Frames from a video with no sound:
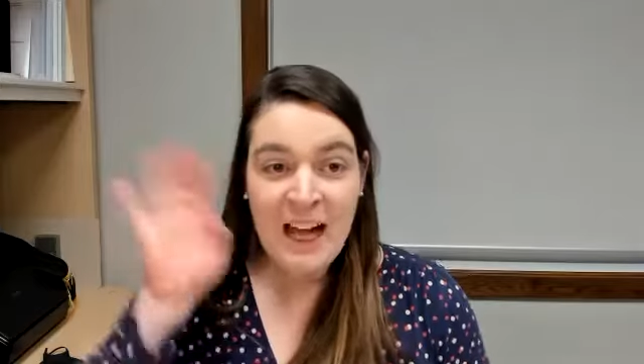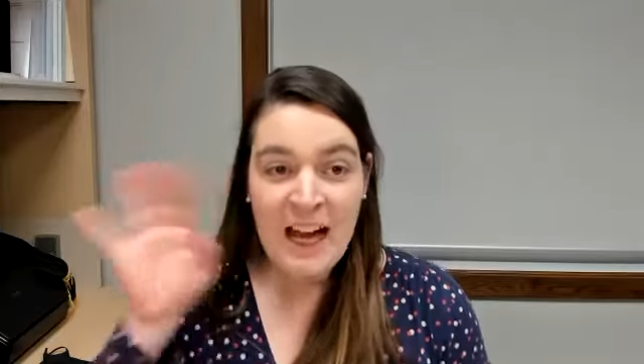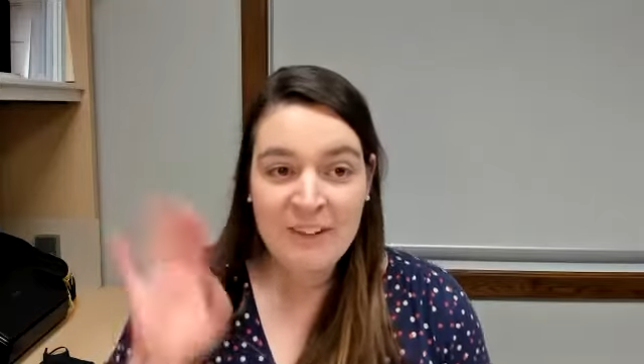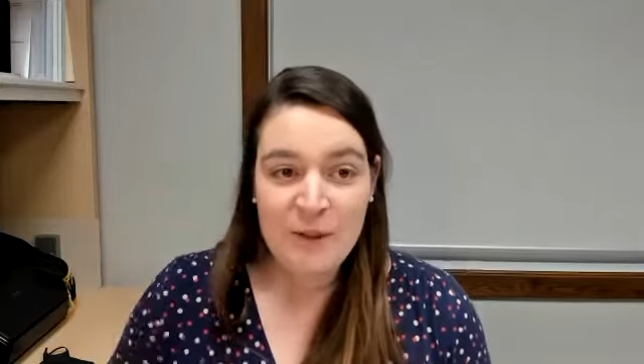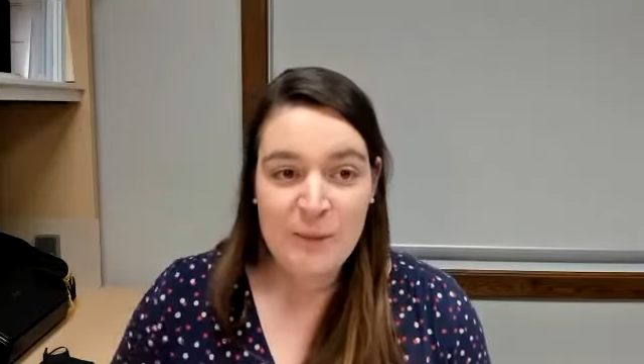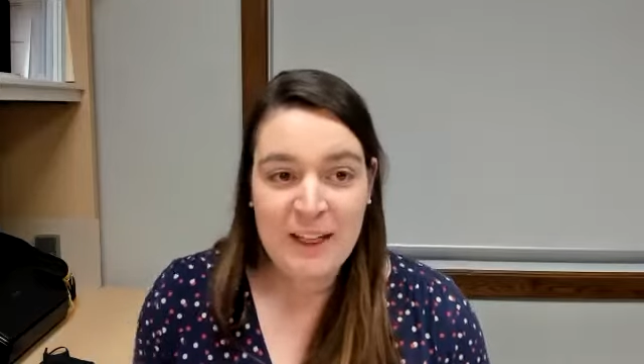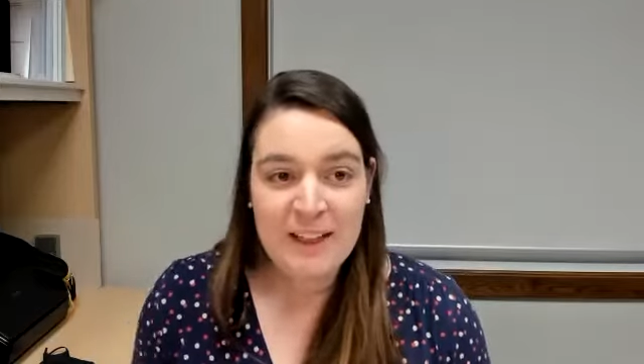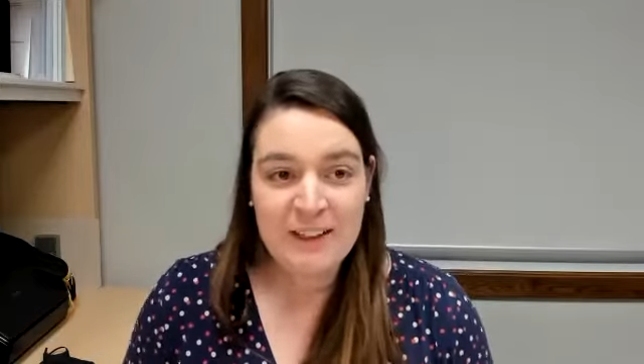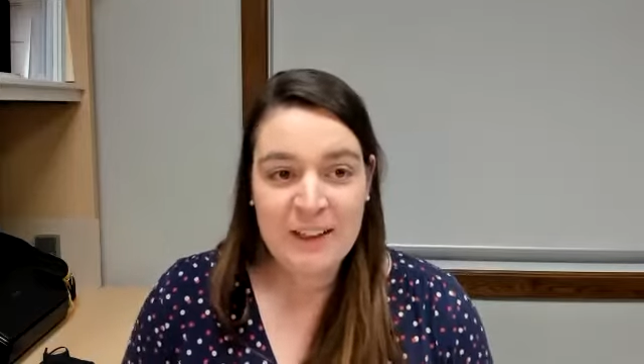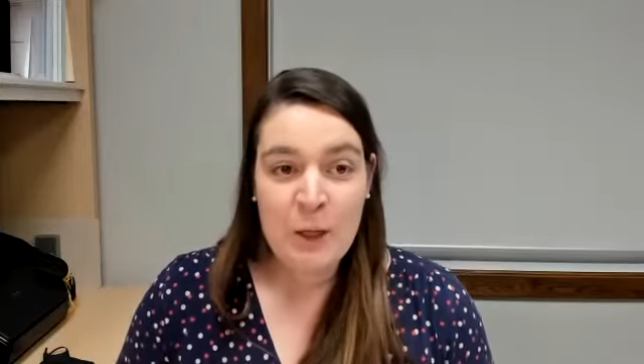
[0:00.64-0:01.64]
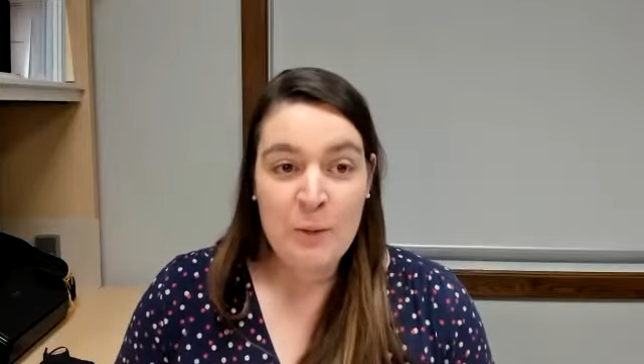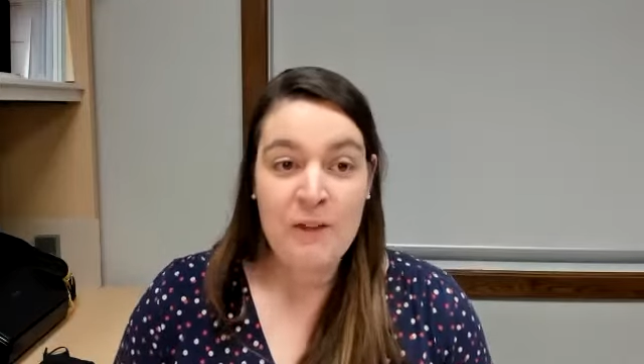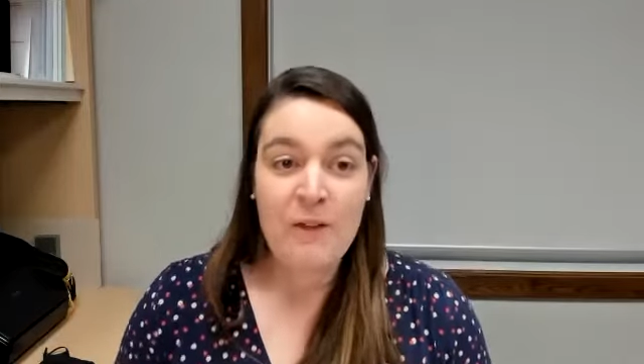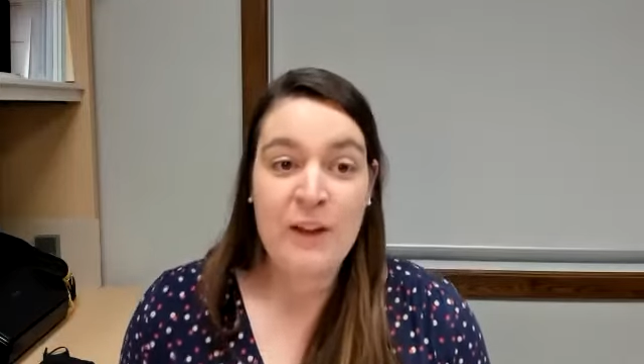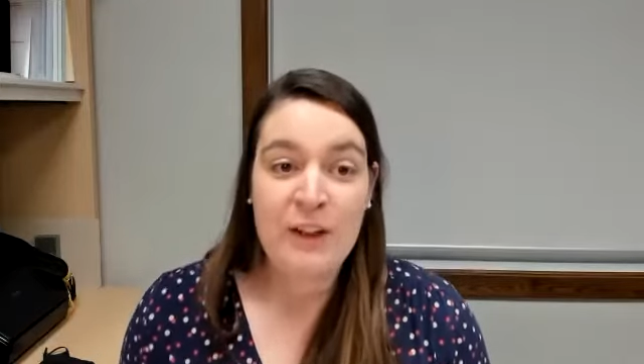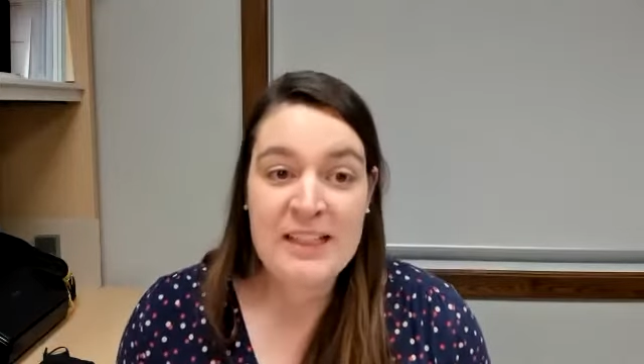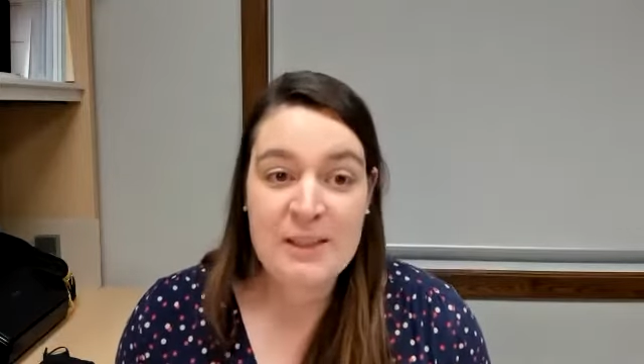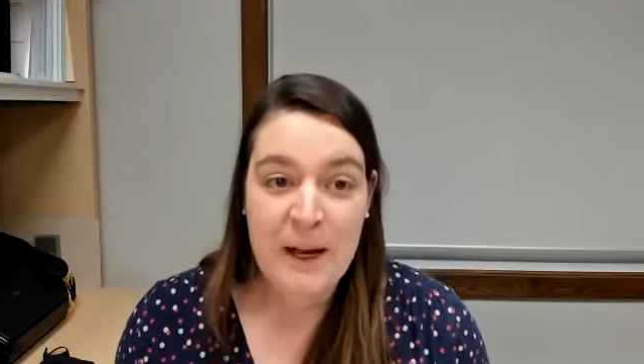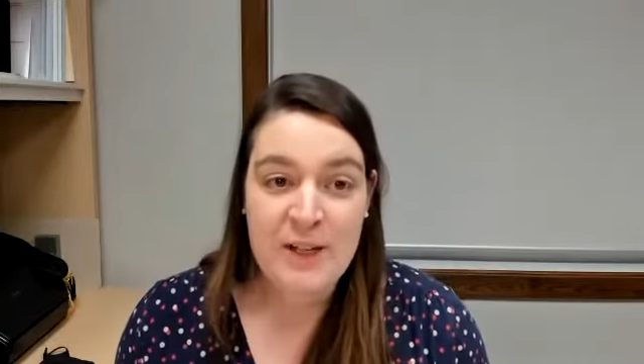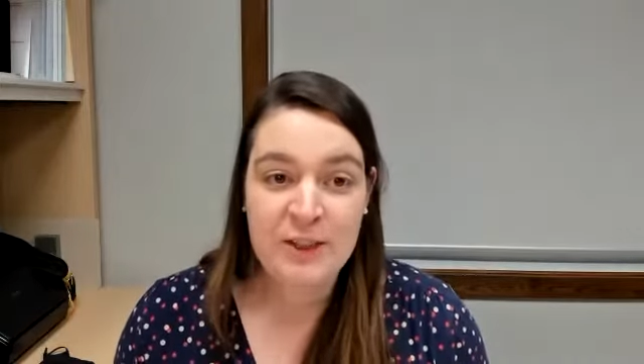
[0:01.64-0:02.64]
Hi, everyone. We have a very
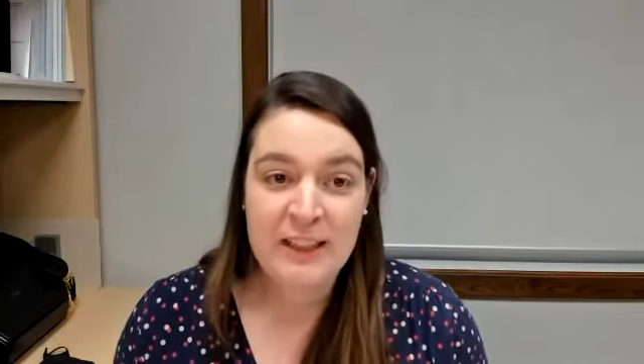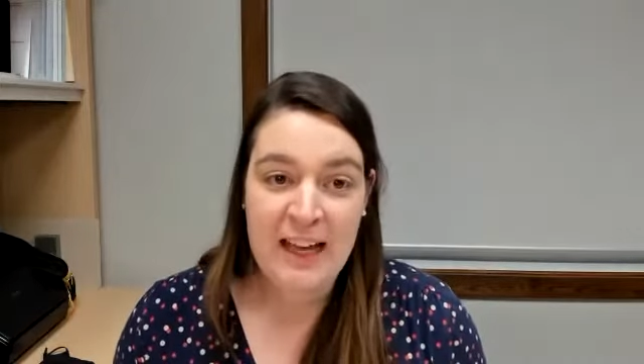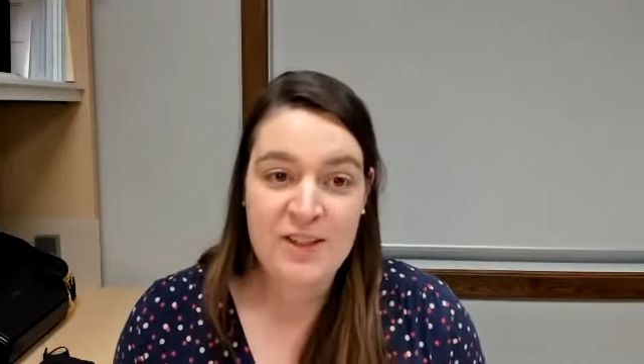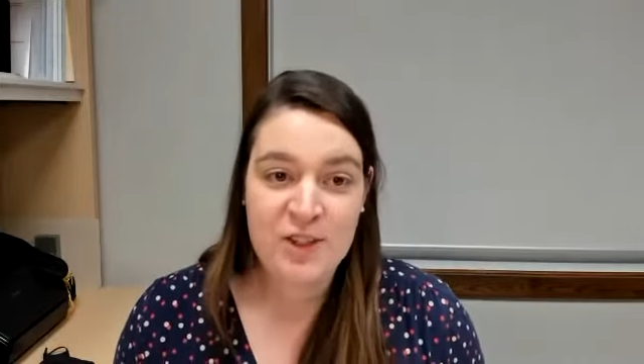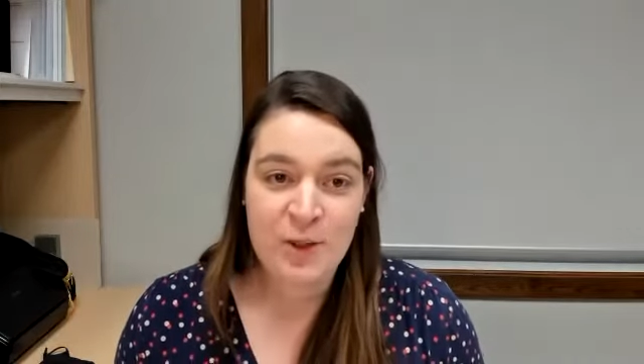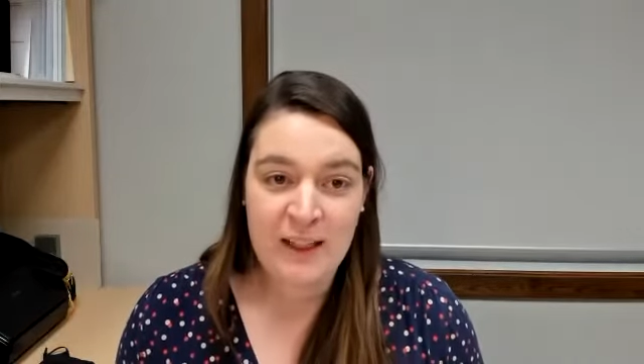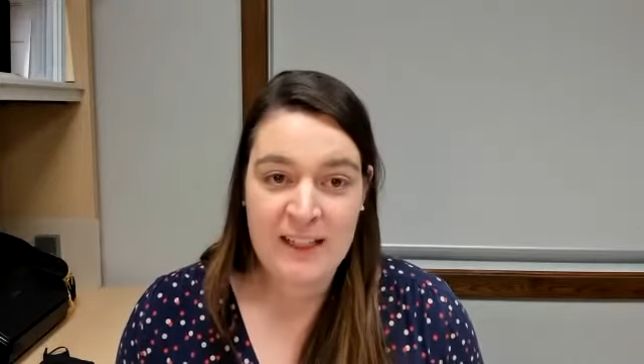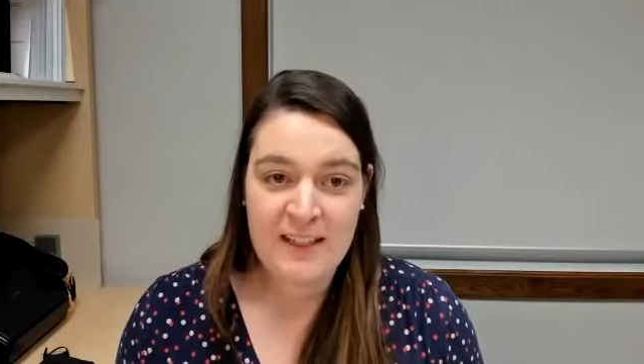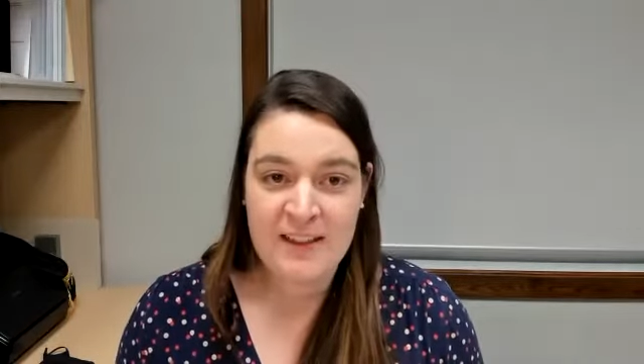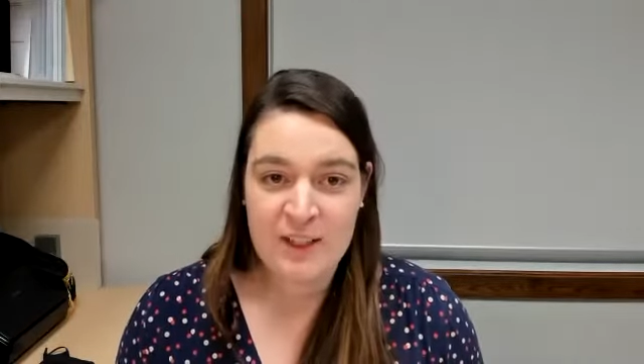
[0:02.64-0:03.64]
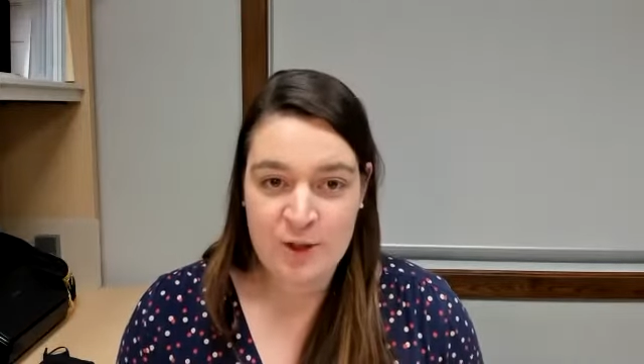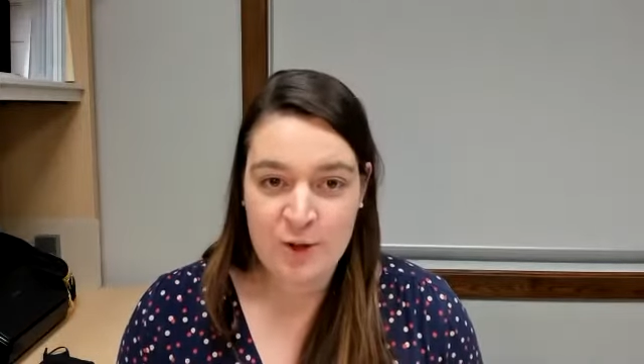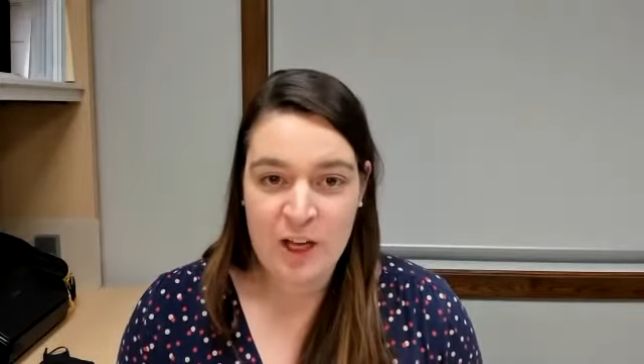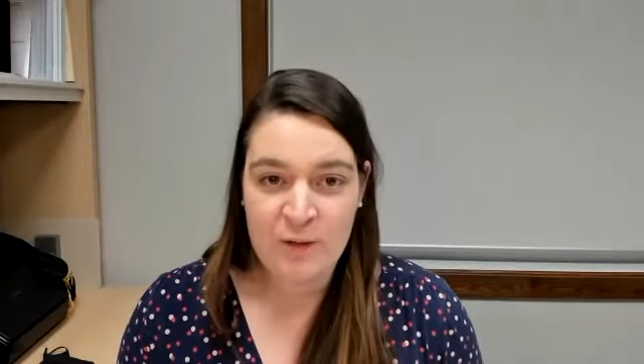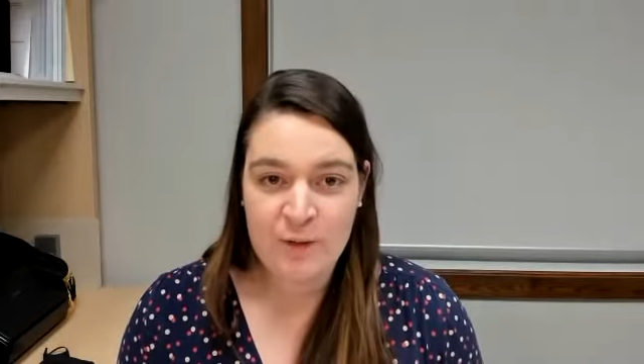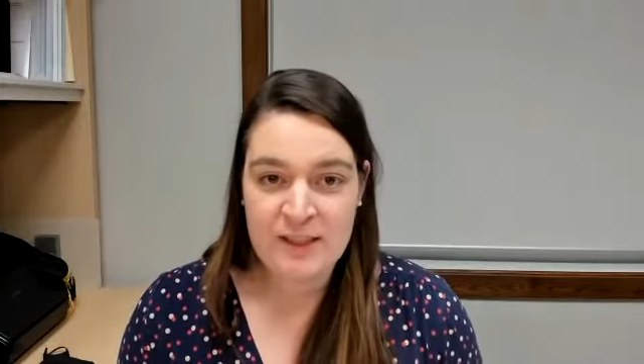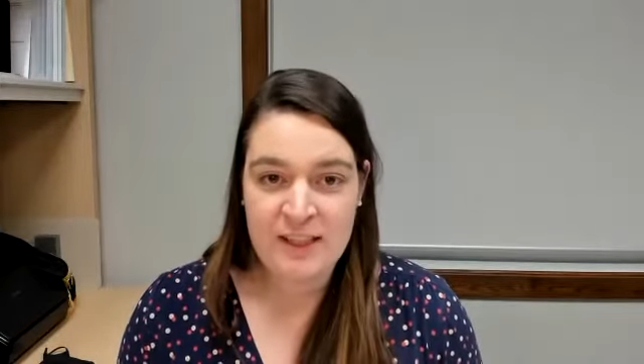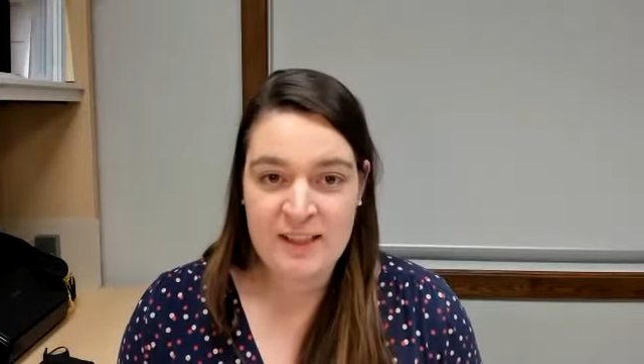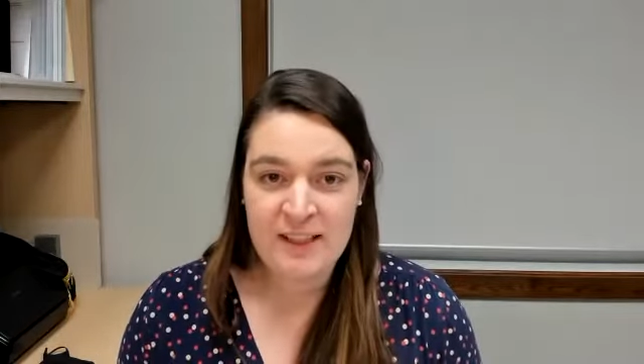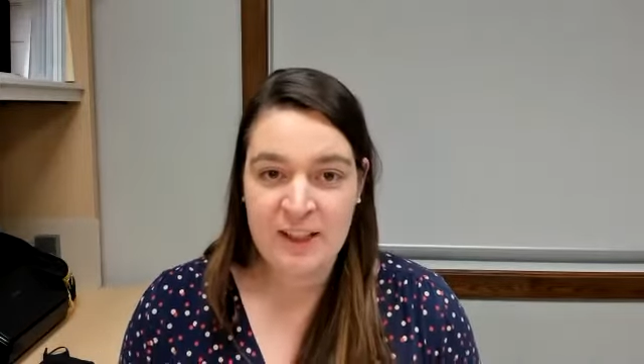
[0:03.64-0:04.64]
special guest joining us at the district conference
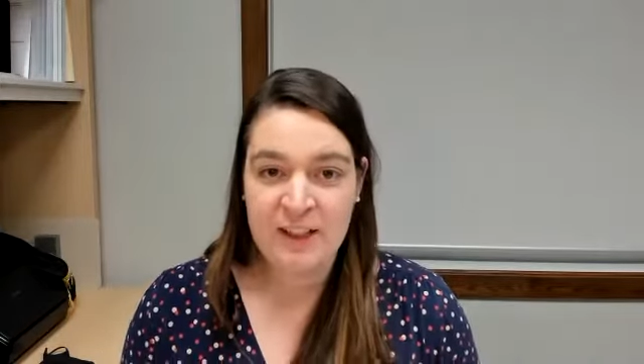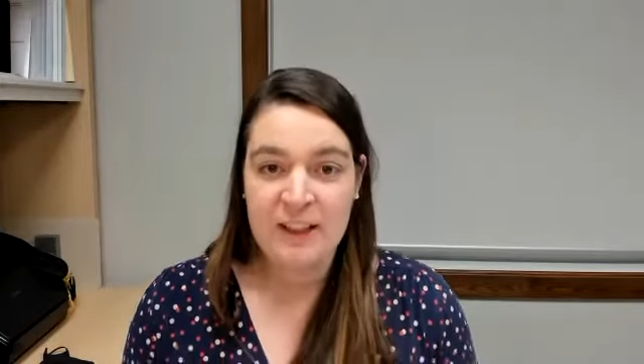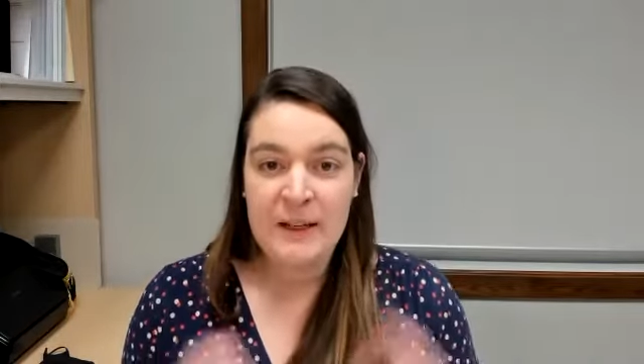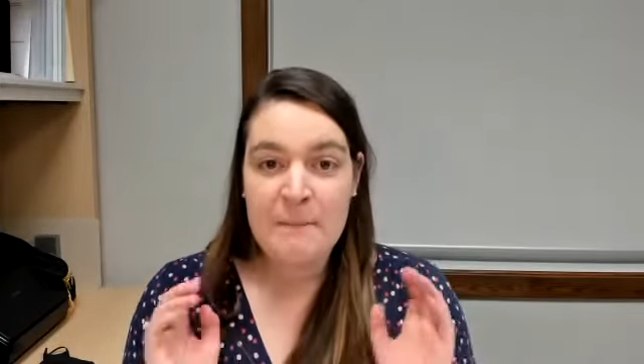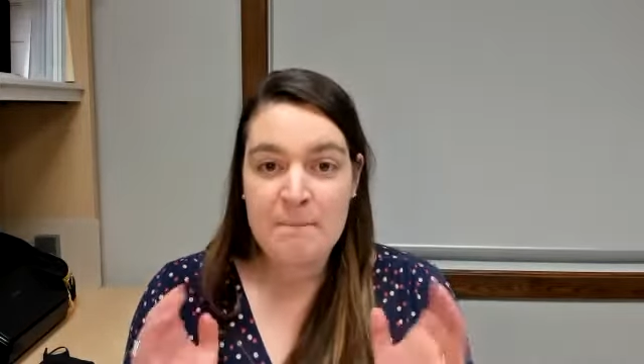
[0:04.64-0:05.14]
this year,